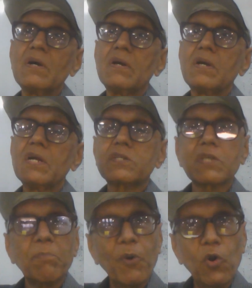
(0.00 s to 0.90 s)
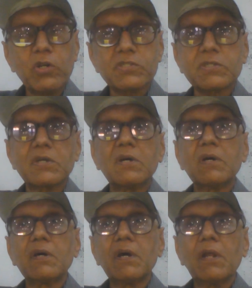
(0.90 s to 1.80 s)
It supports
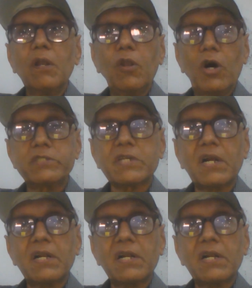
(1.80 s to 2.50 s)
logical